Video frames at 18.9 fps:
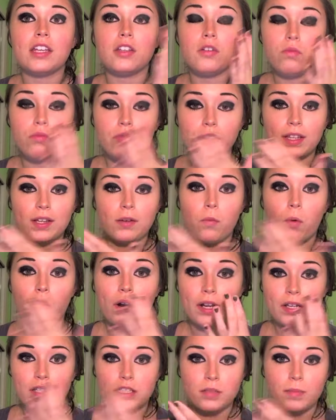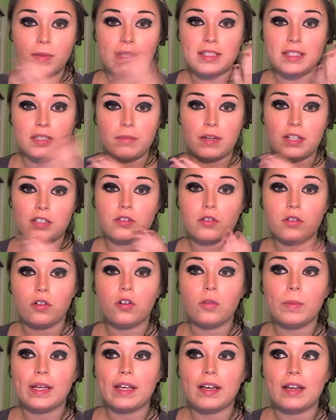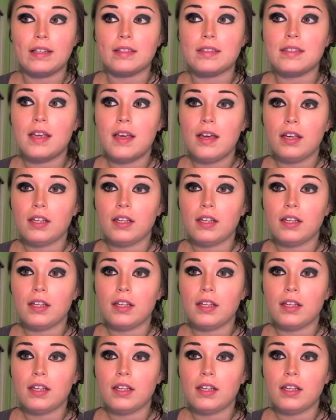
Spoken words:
you really want it to be symmetrical, because